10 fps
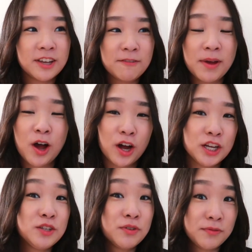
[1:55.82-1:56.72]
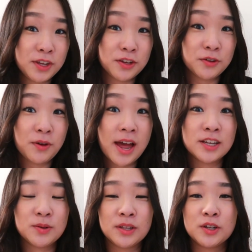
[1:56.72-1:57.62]
give my honest review
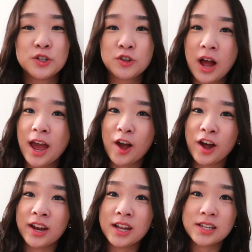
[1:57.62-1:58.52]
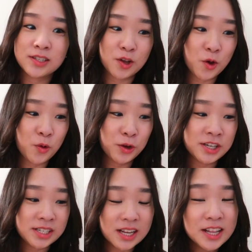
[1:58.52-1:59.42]
and do a little try on. So they're
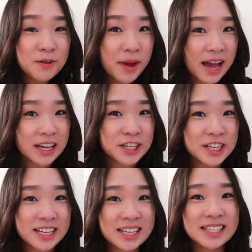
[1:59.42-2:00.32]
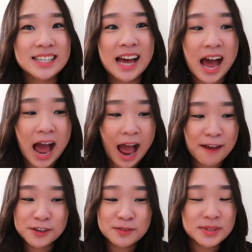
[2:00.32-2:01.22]
still in their packagings.
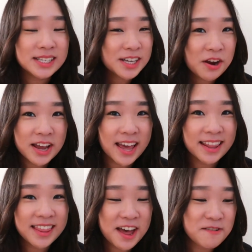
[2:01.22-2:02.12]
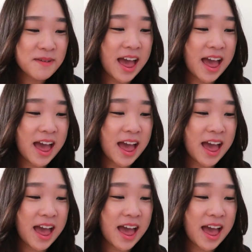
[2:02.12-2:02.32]
I've just been staring at them